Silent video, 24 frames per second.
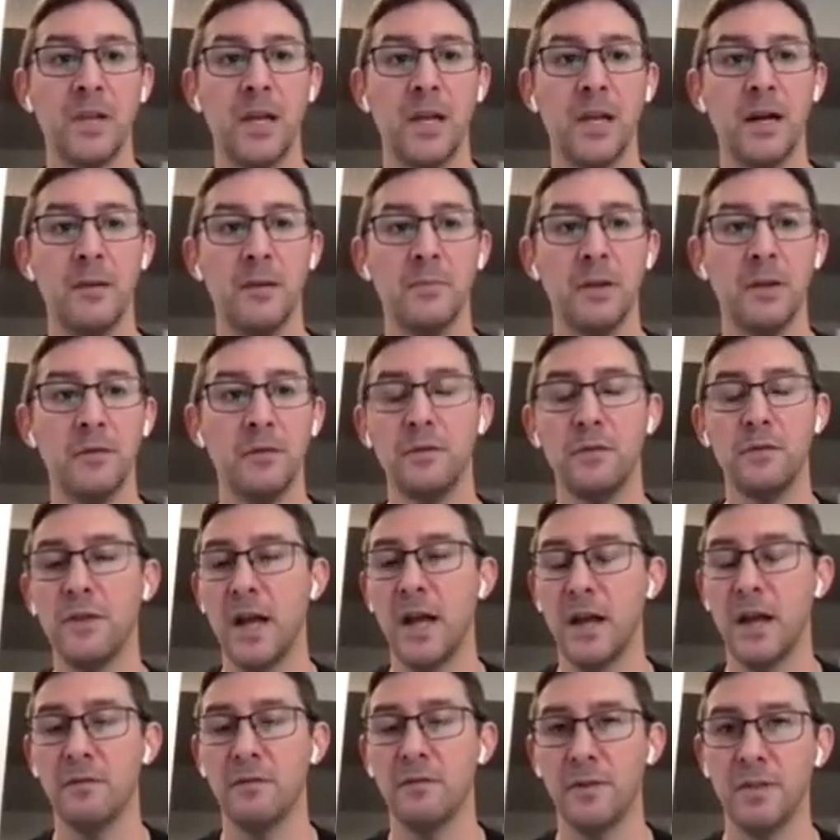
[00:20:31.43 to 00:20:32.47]
If you've
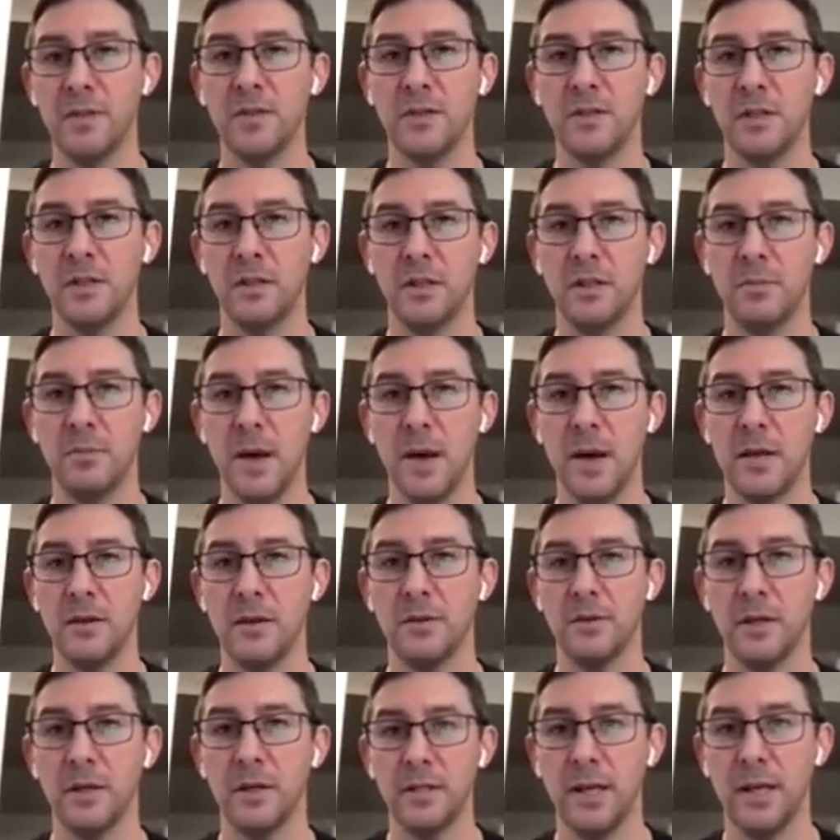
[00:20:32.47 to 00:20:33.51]
not visited the
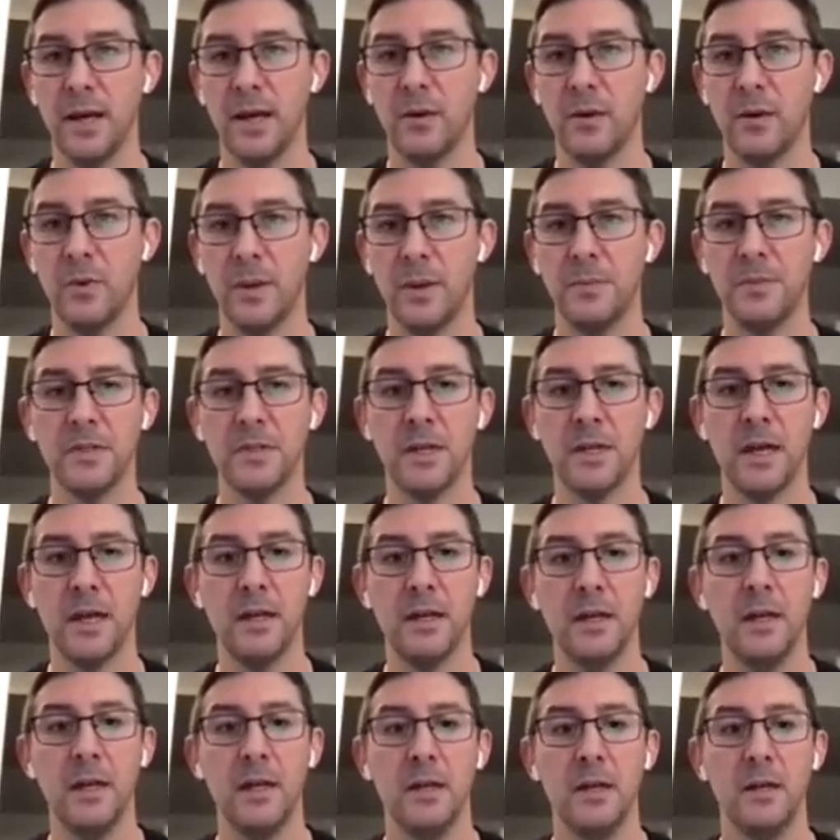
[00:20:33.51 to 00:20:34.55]
MITRE ATT&CK
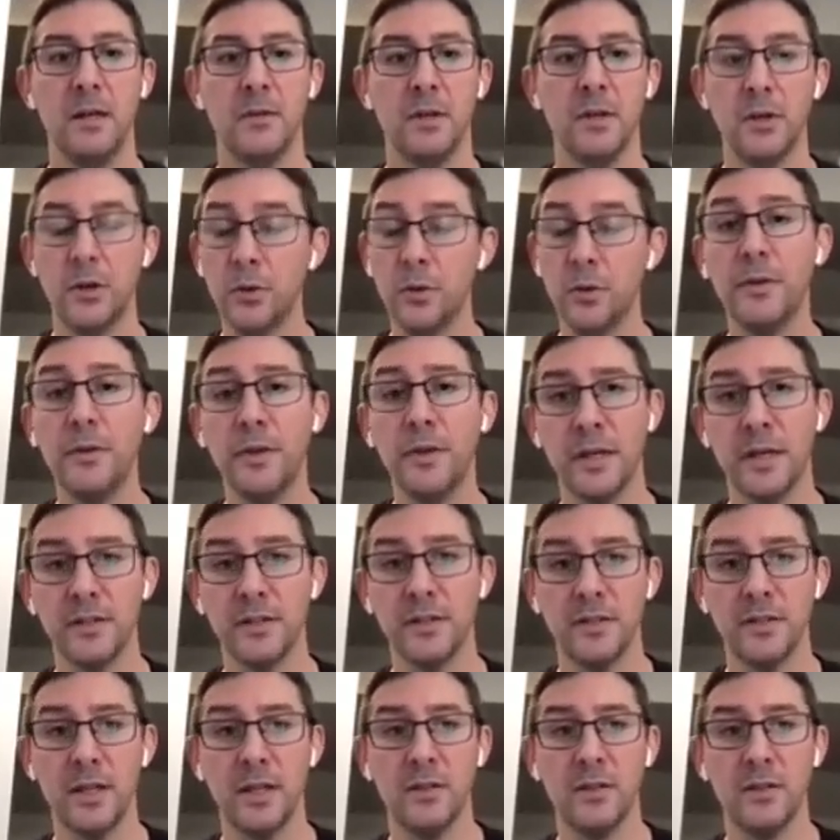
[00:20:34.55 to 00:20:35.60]
website, the cool thing
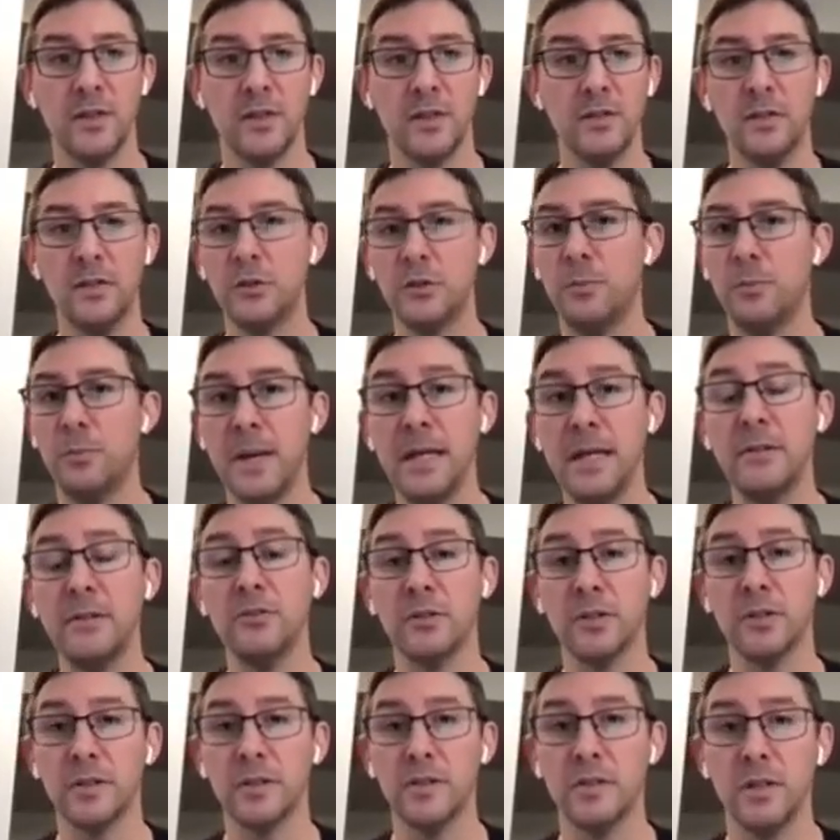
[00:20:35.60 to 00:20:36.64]
is that this little
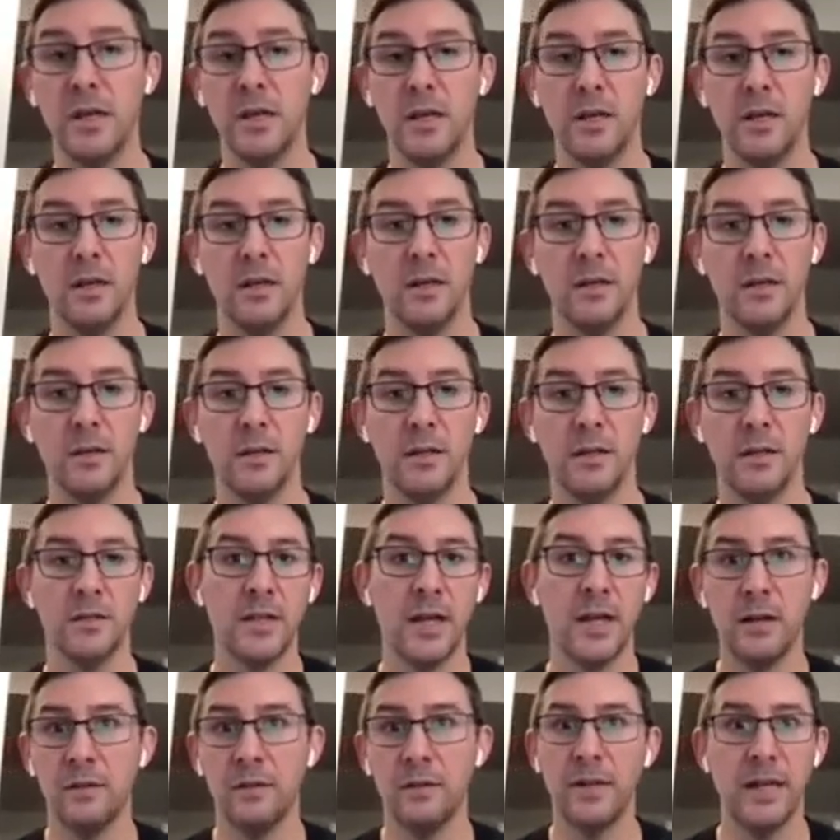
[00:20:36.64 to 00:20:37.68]
matrix is
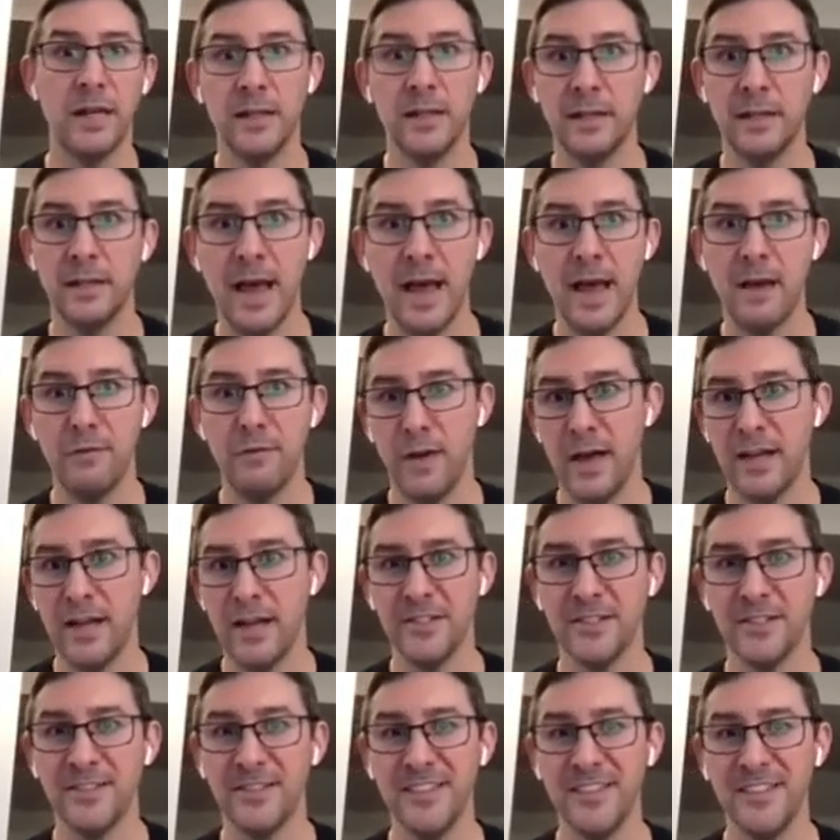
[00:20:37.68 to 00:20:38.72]
kind of like a live
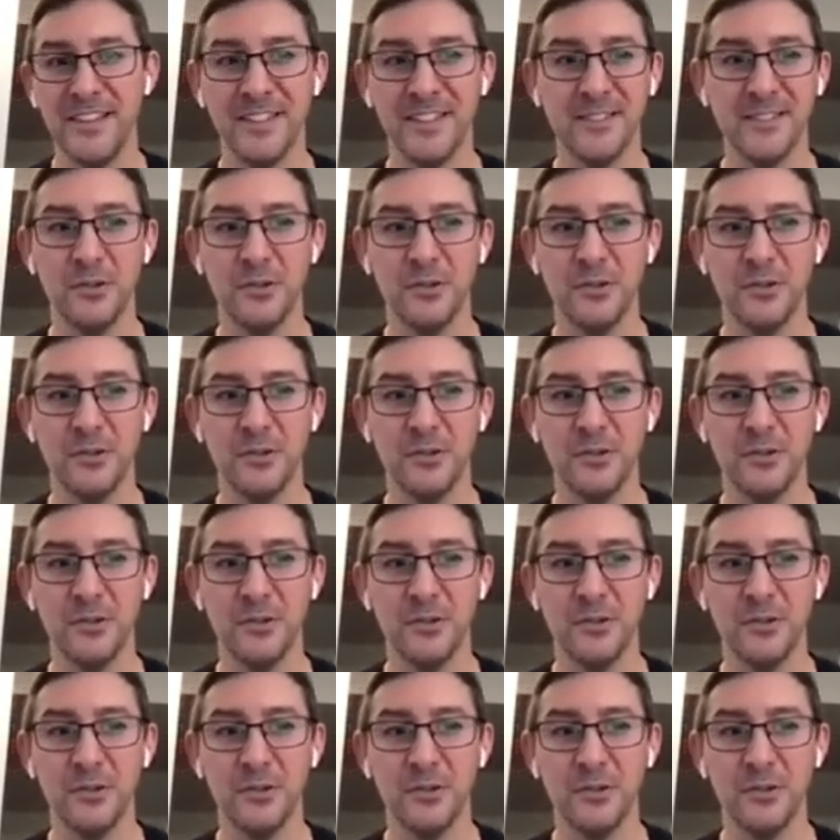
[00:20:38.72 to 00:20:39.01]
action thing.